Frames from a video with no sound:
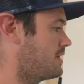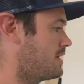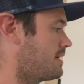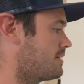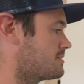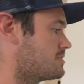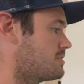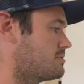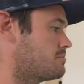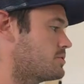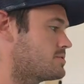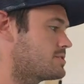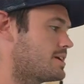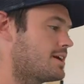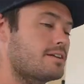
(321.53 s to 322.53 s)
But yeah, so
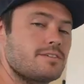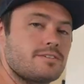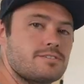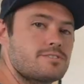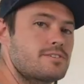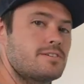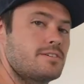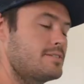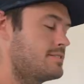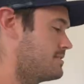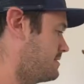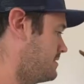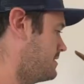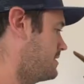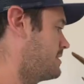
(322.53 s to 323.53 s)
moose antlers,
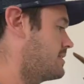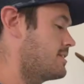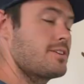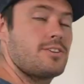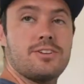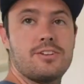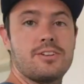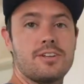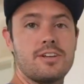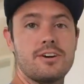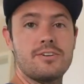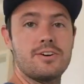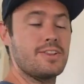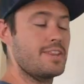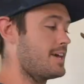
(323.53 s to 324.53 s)
good to
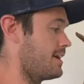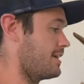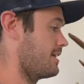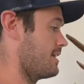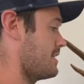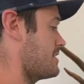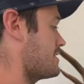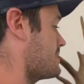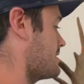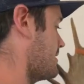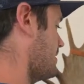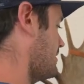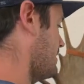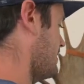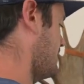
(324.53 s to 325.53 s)
go on that, guys.